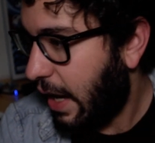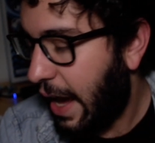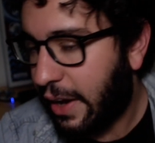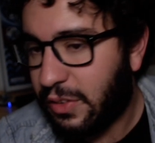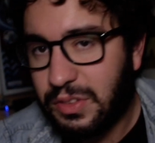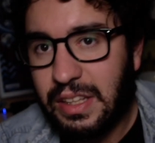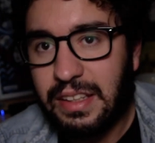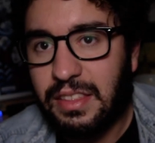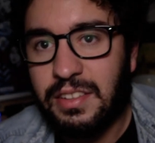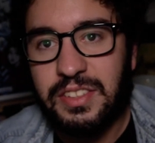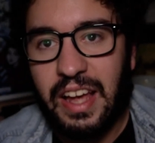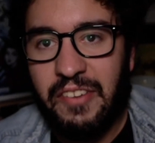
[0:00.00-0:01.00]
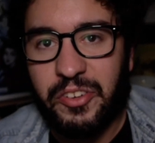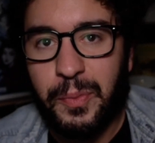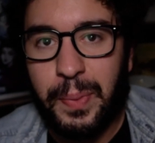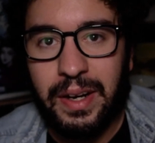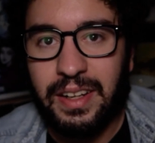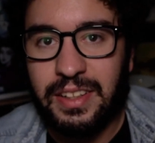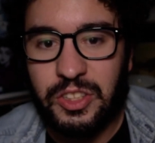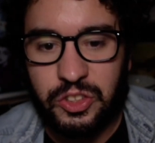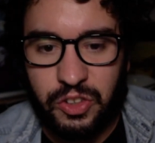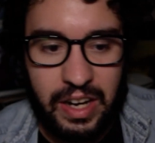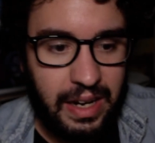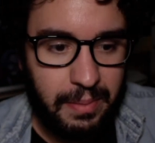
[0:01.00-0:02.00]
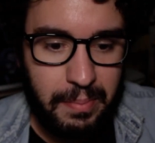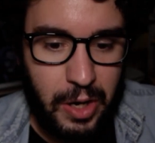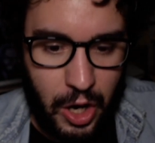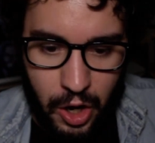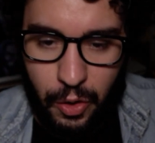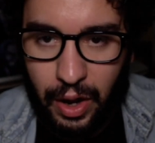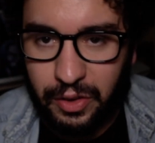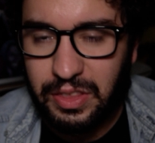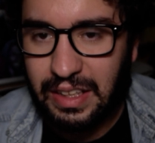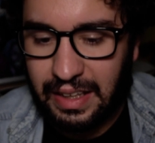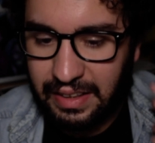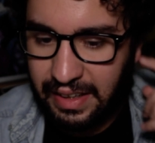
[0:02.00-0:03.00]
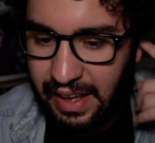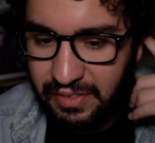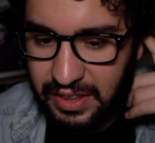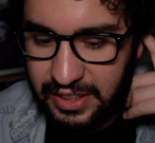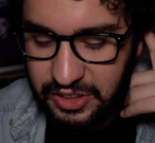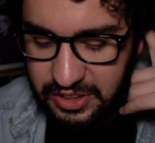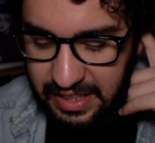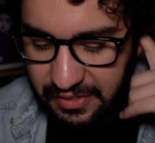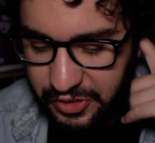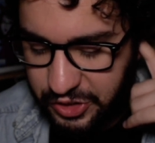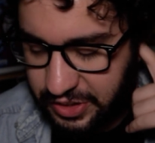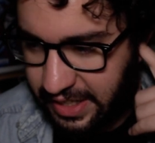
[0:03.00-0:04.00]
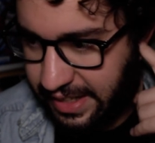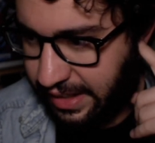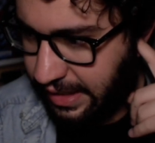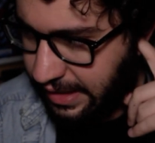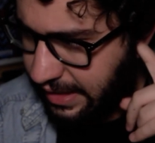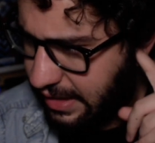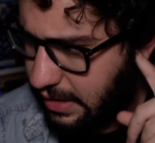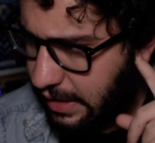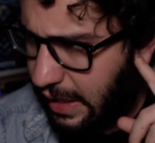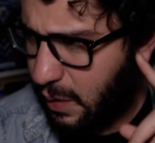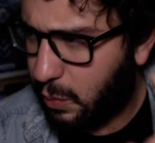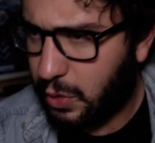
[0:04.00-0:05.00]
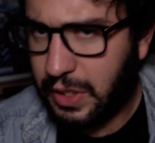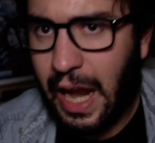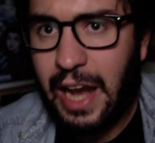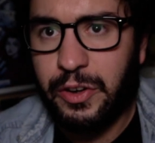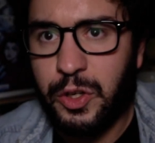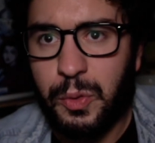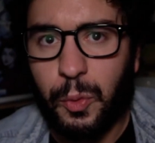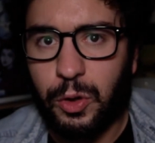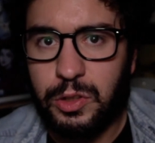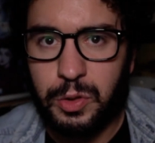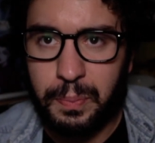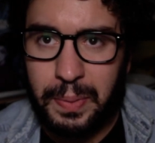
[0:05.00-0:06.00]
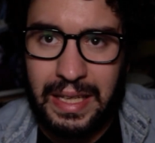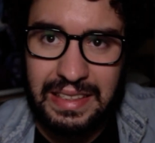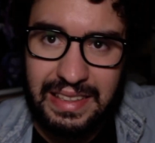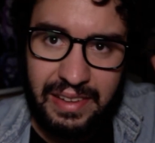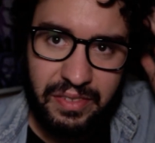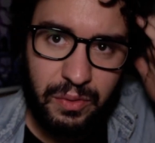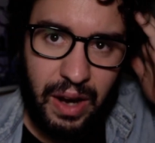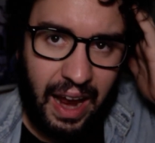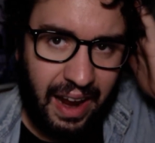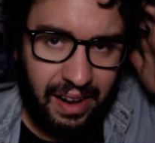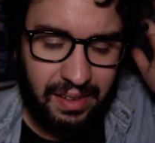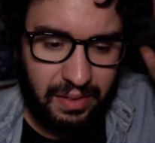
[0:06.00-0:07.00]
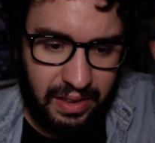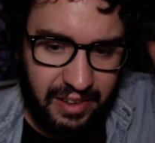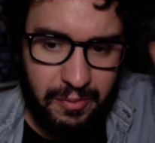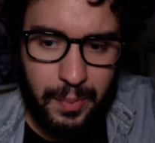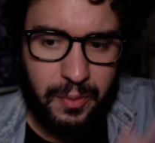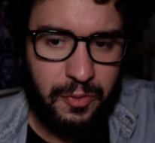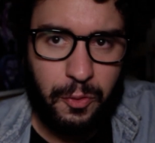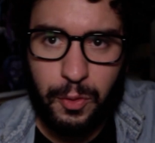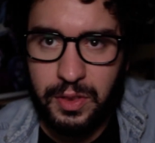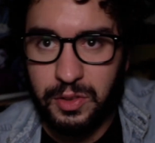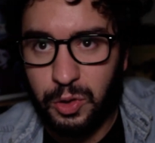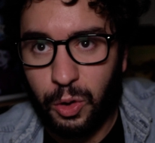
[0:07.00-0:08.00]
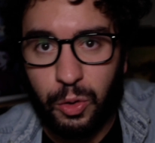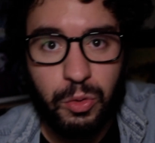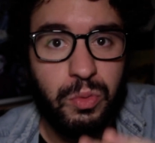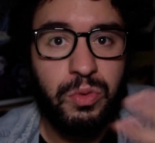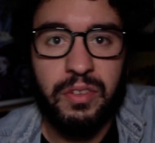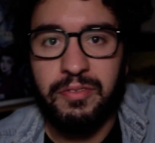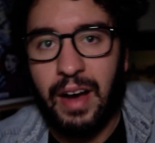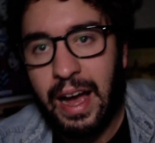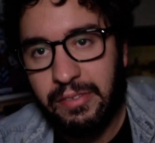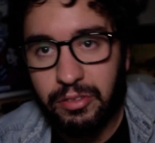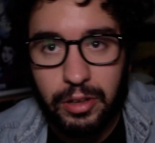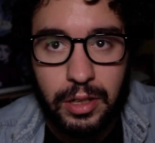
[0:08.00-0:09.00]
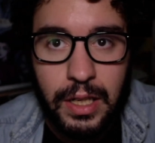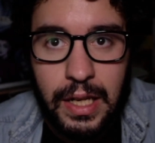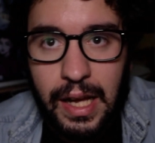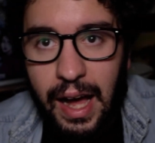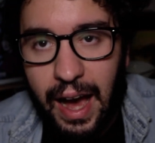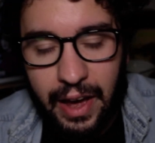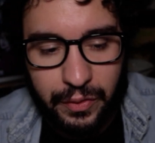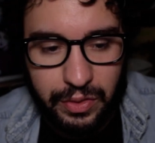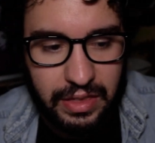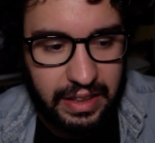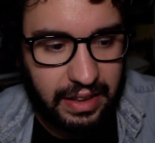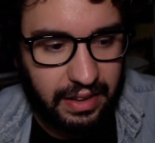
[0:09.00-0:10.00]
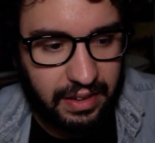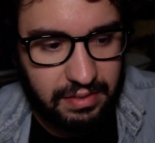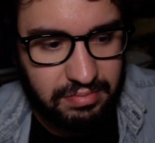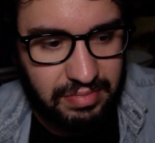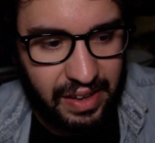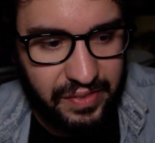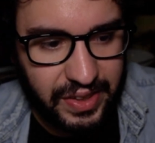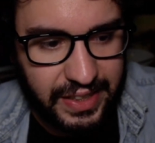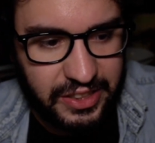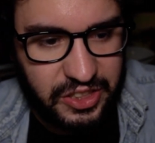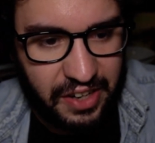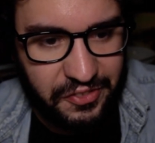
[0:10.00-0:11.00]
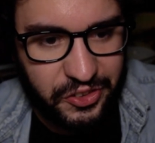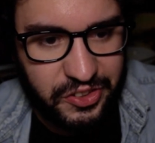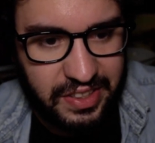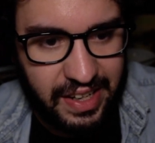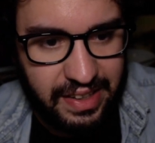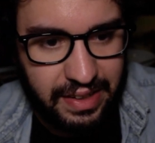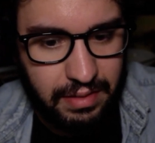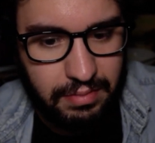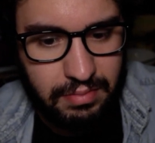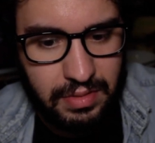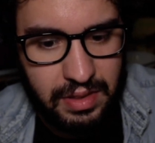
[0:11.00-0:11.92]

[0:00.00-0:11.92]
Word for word: I don't think there's ever been a straight up no. I don't think David Lynch has ever said he will not do more Twin Peaks. Even uh, even before this whole revival, I don't think David Lynch ever said